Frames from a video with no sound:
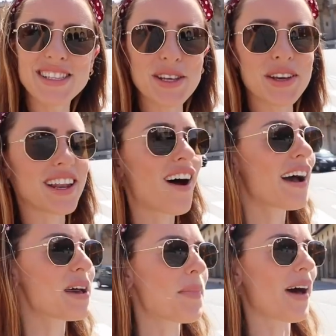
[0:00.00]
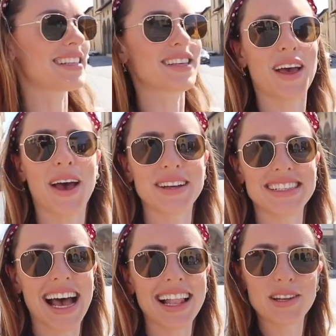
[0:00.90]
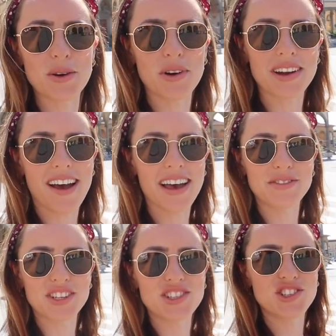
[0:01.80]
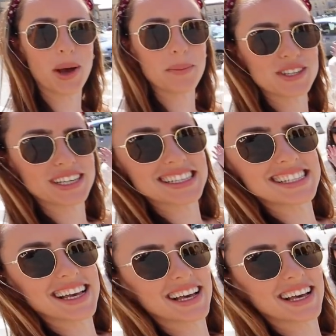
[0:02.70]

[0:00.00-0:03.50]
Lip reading: You can hire bikes at the hotel, and Laura and I have just jumped on some,